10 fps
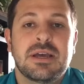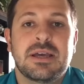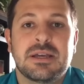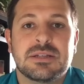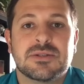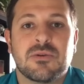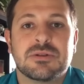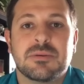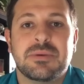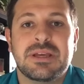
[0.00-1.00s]
is
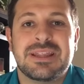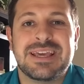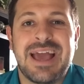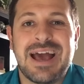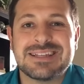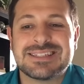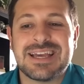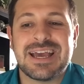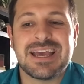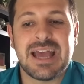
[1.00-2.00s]
going to be the
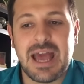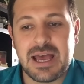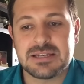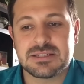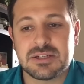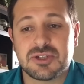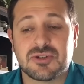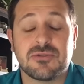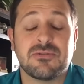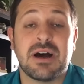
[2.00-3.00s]
Sas
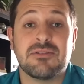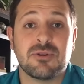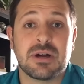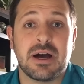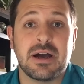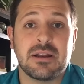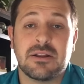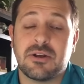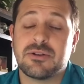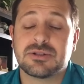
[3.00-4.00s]
Survival Guide. And
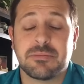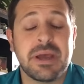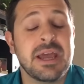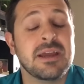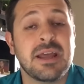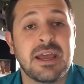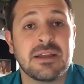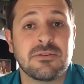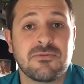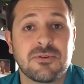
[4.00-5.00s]
now there's a paid
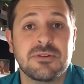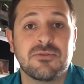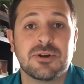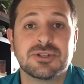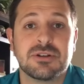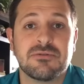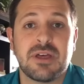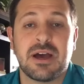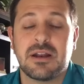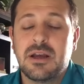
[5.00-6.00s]
and a free version of
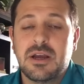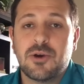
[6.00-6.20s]
that.